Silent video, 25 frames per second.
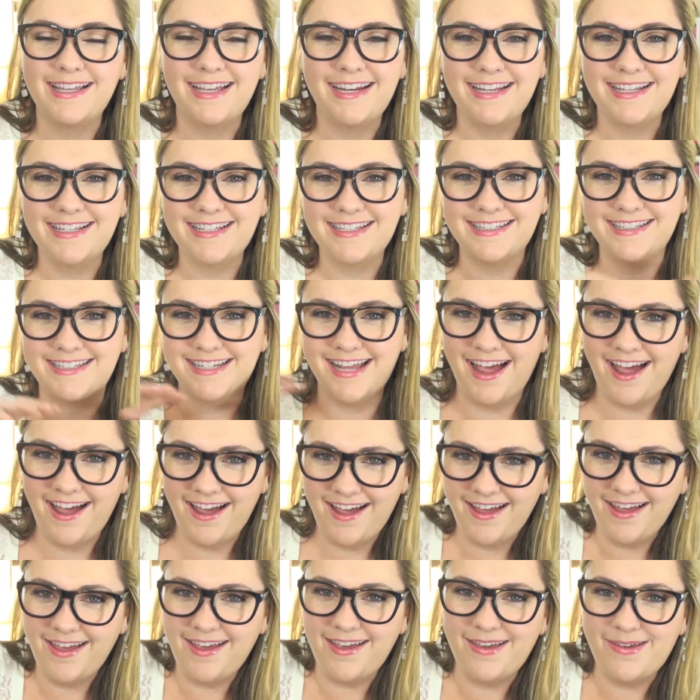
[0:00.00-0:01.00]
It is time
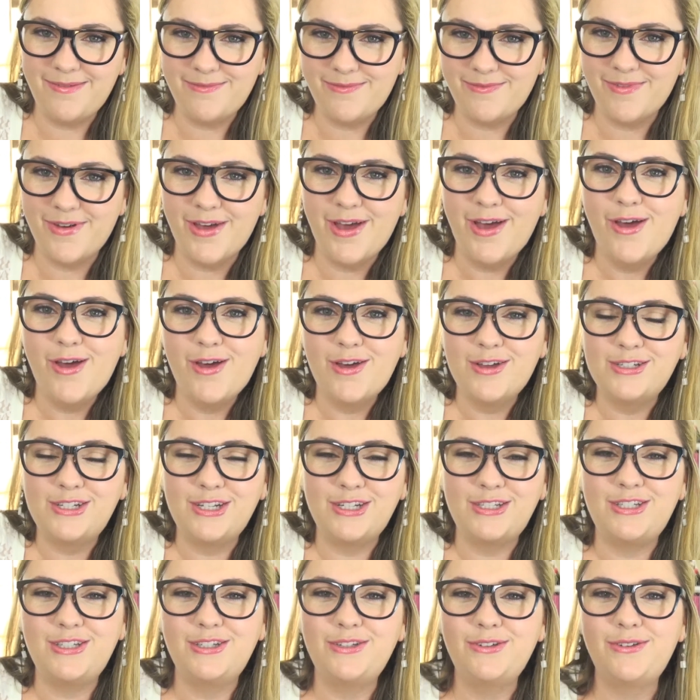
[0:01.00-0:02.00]

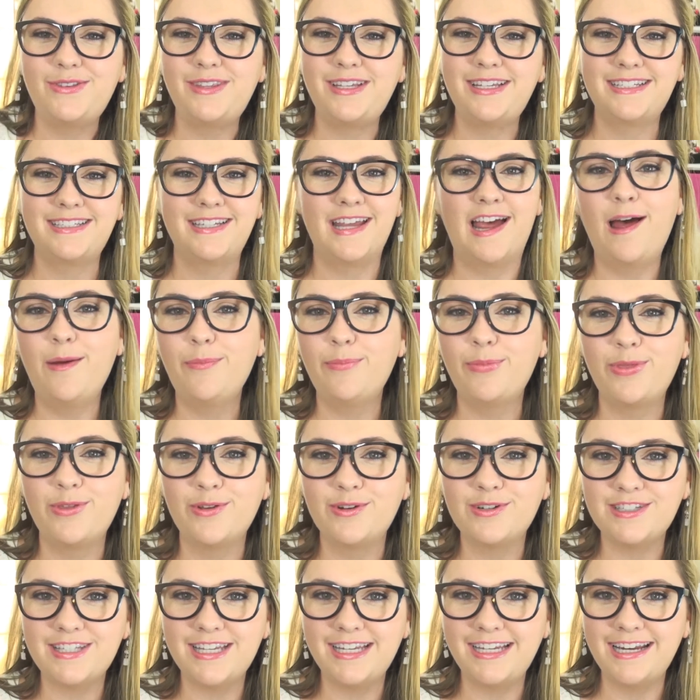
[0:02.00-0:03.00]
to do the top
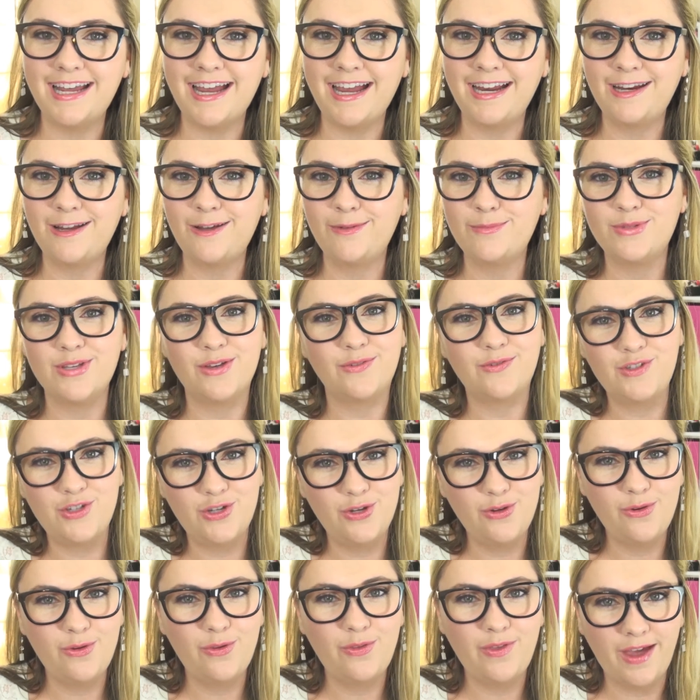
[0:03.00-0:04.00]
13 items of
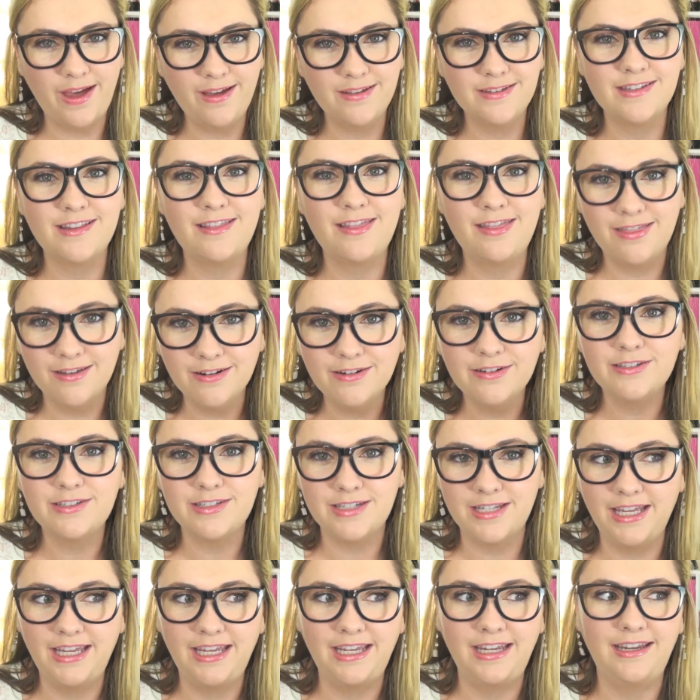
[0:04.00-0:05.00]

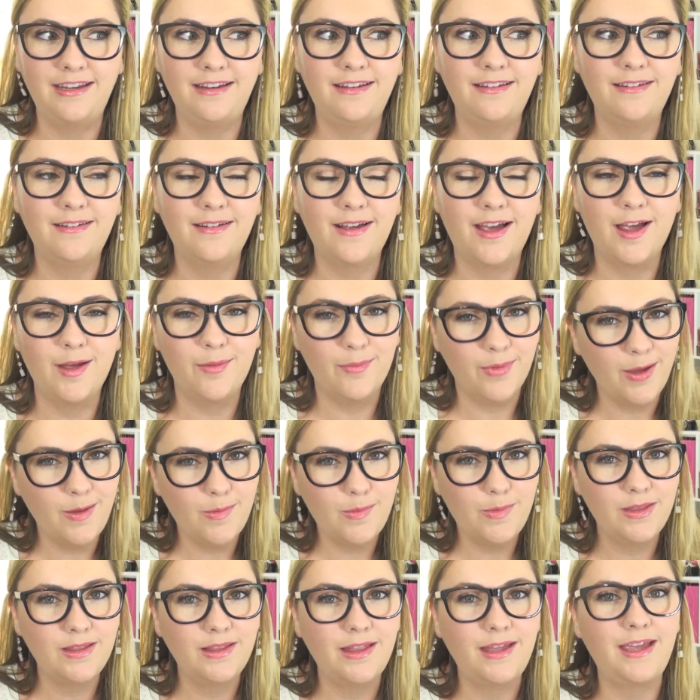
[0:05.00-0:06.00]
2013. I
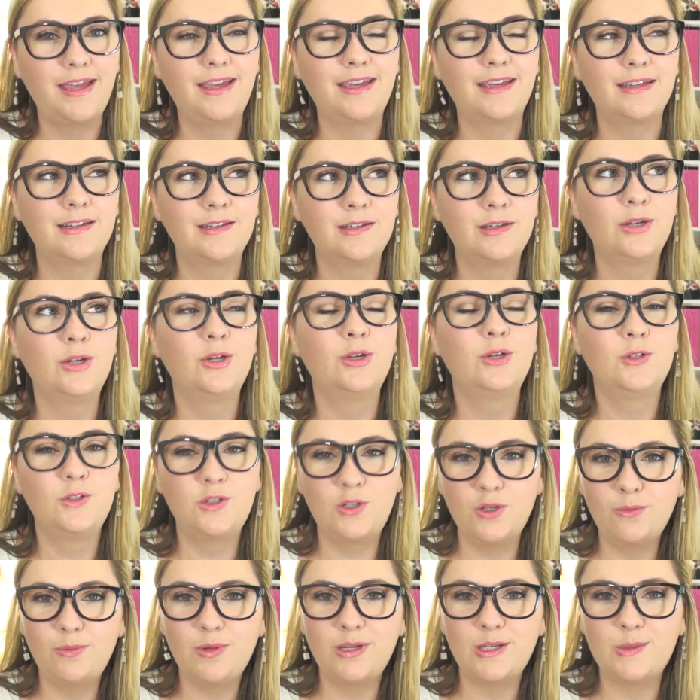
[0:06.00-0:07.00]
might be like
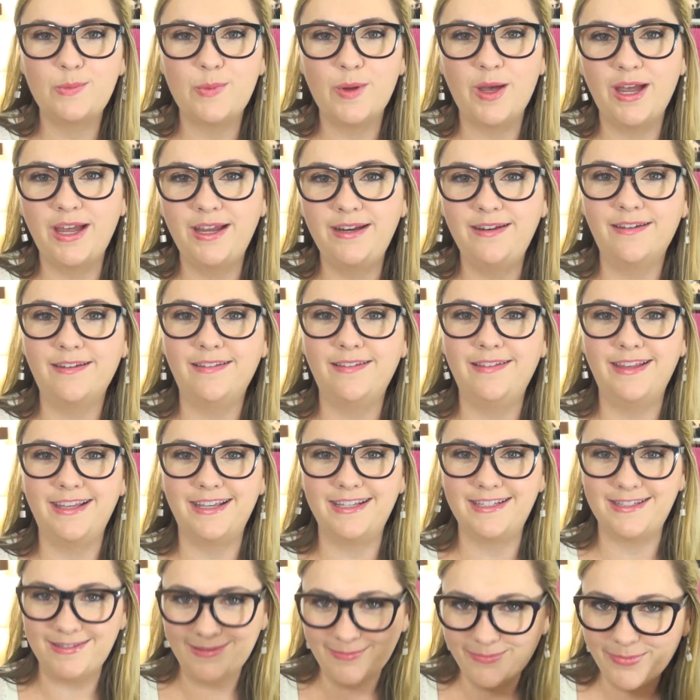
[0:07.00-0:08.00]
2 weeks behind on
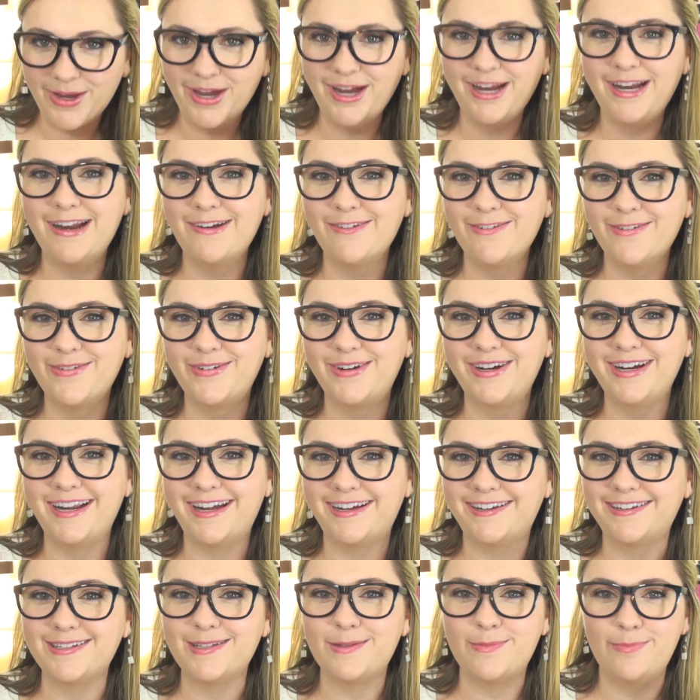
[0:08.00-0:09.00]
this, behind everyone
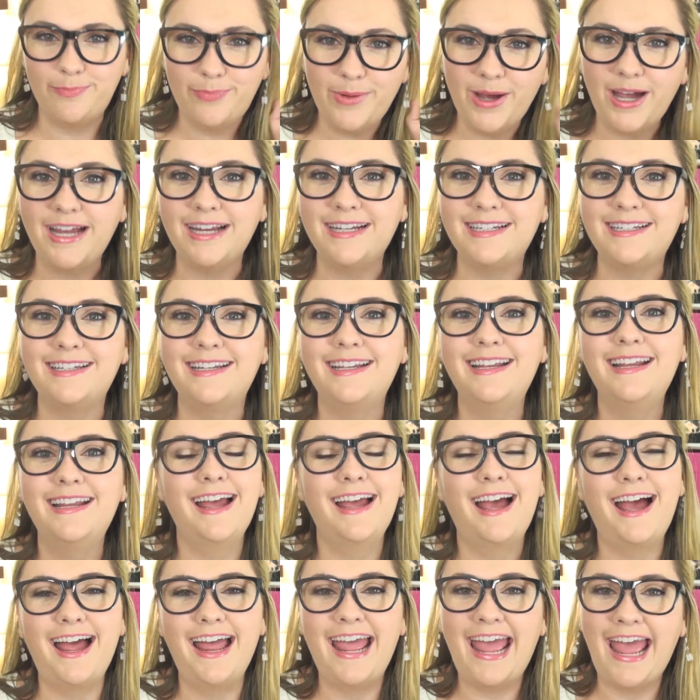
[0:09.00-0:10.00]
else, but
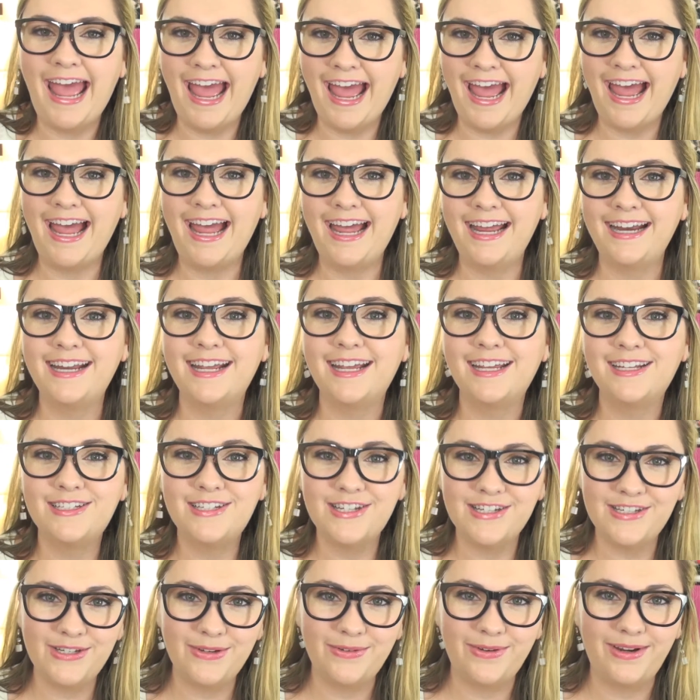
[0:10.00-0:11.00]
I had
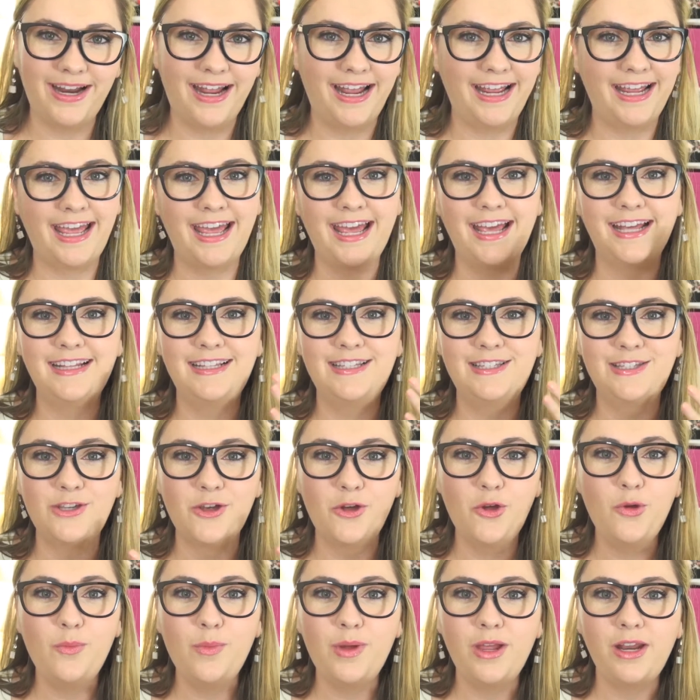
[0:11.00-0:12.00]
to do it. I had
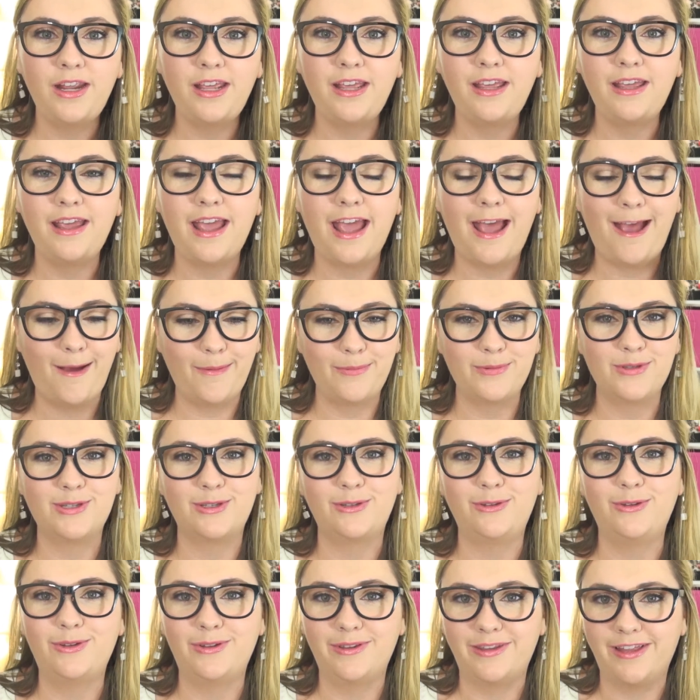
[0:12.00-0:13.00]
so many
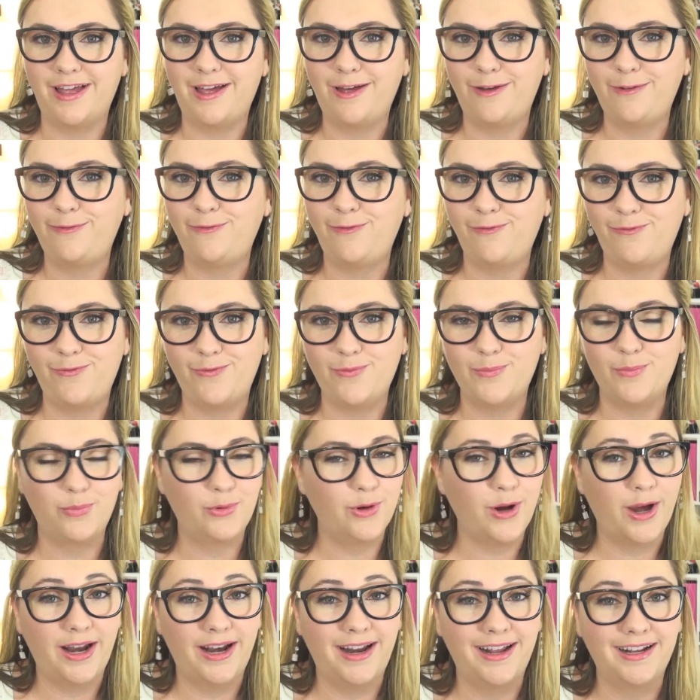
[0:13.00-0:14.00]
absolute love
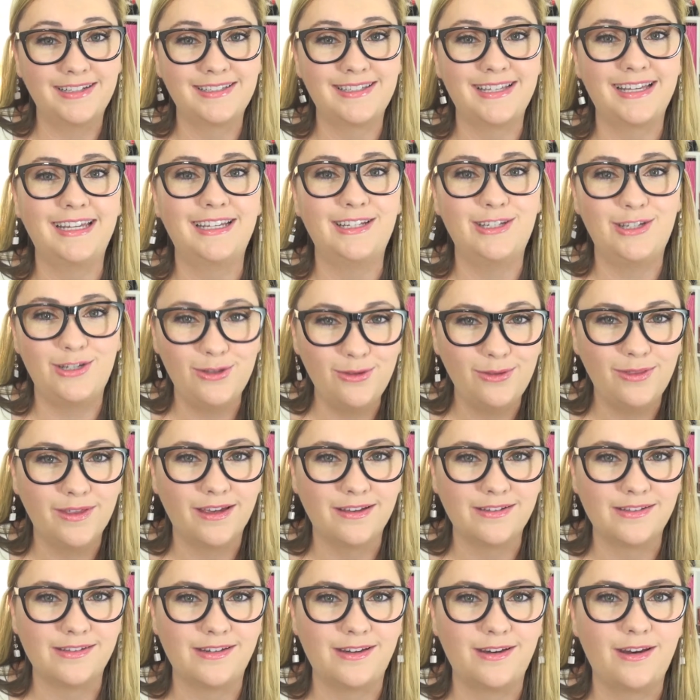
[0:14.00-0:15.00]
products in
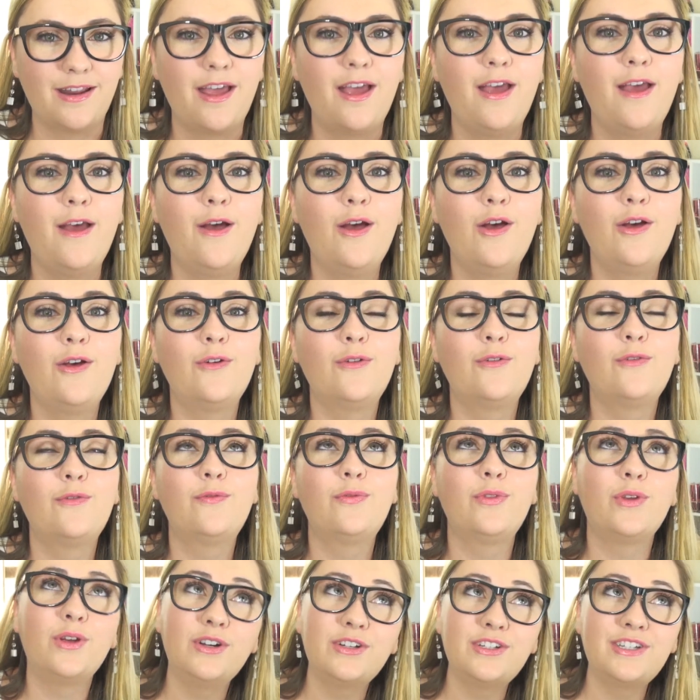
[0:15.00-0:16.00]

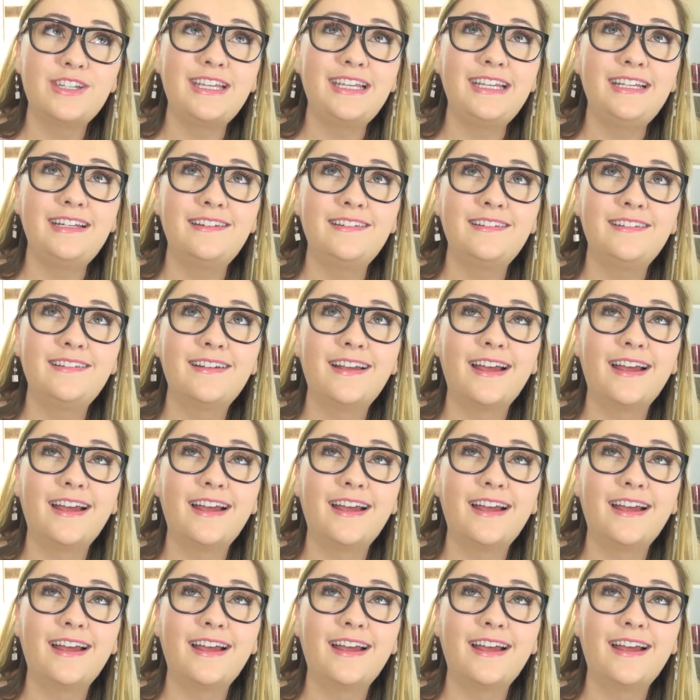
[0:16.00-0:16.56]
2013.